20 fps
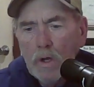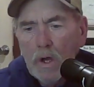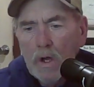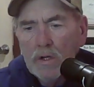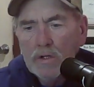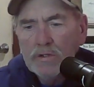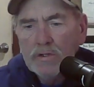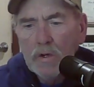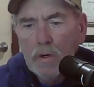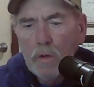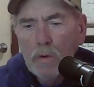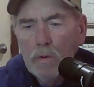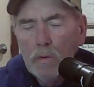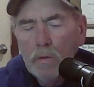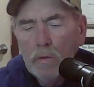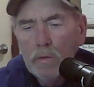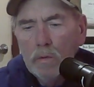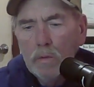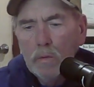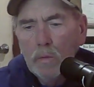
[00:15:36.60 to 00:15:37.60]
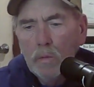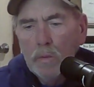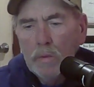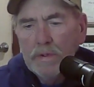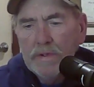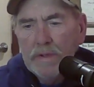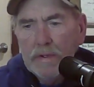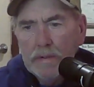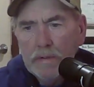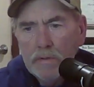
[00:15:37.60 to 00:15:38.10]
So,
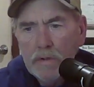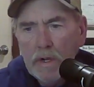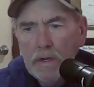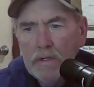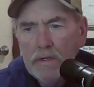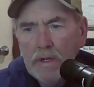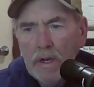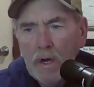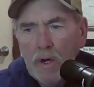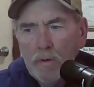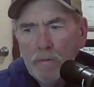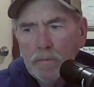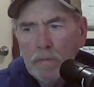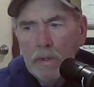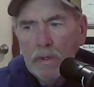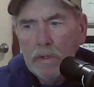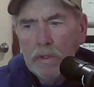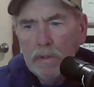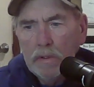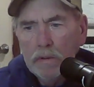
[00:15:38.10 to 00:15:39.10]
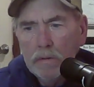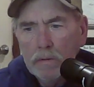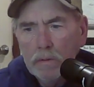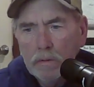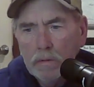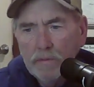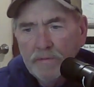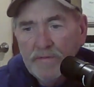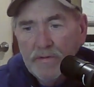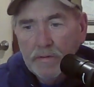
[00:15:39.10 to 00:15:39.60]
with trying to help my
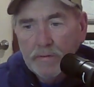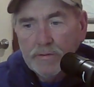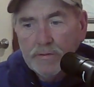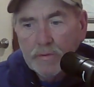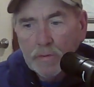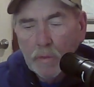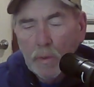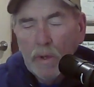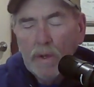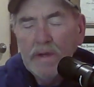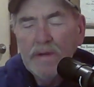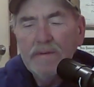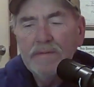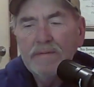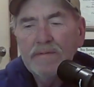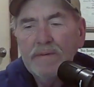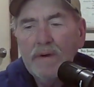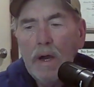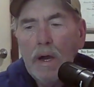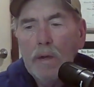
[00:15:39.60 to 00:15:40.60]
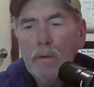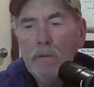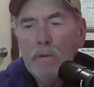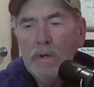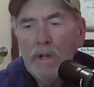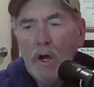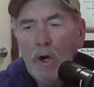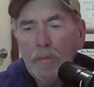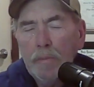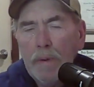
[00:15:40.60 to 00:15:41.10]
future wife, I would
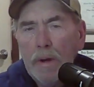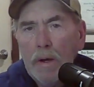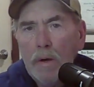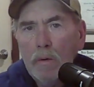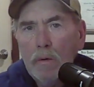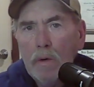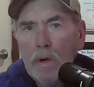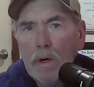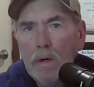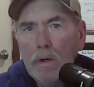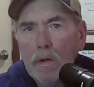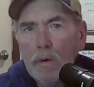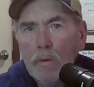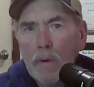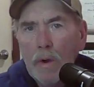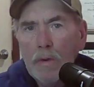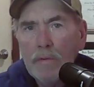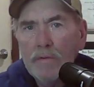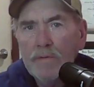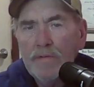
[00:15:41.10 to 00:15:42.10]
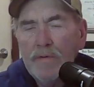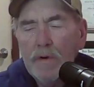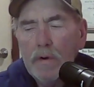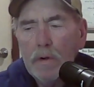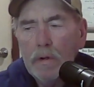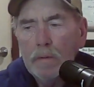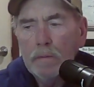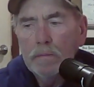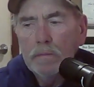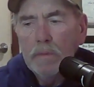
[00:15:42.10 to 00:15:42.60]
help out around the
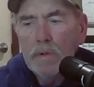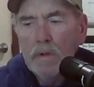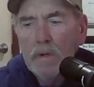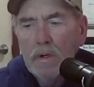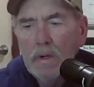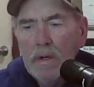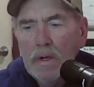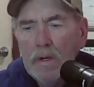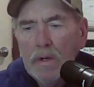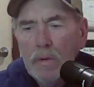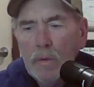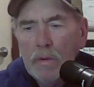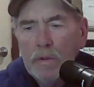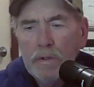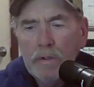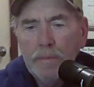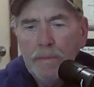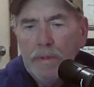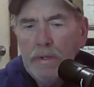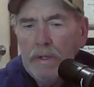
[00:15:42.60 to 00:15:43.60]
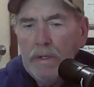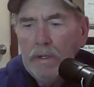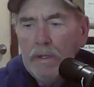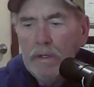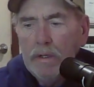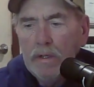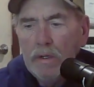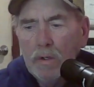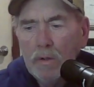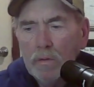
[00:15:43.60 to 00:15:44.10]
farm, whether it be,
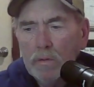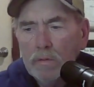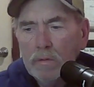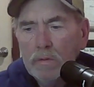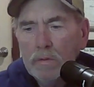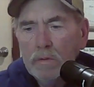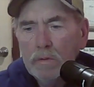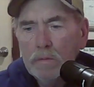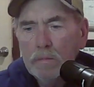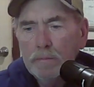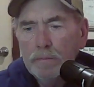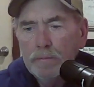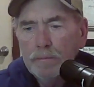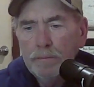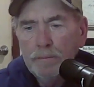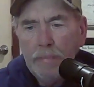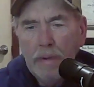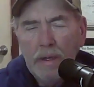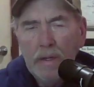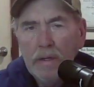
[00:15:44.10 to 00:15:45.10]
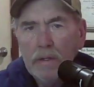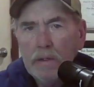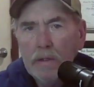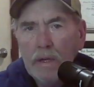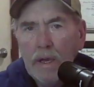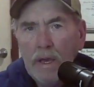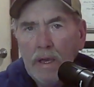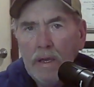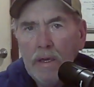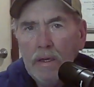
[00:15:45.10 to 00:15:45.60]
you know, baling
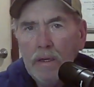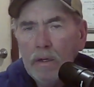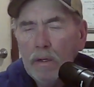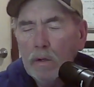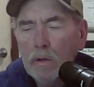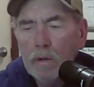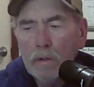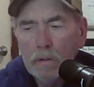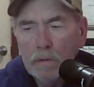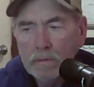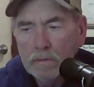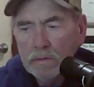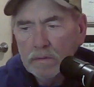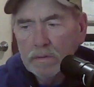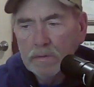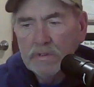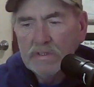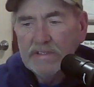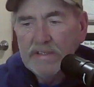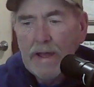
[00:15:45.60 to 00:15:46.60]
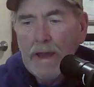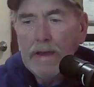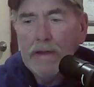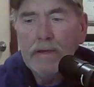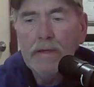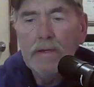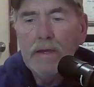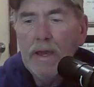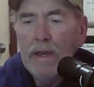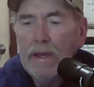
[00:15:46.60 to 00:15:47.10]
hay or
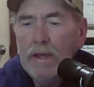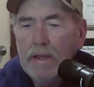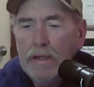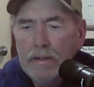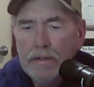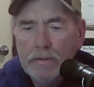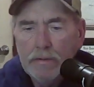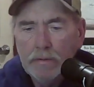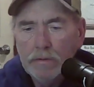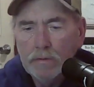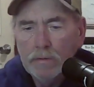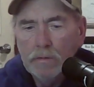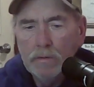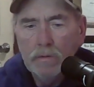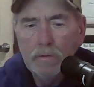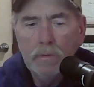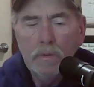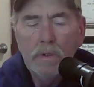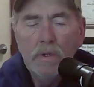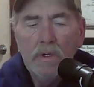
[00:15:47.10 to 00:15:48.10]
stacking hay to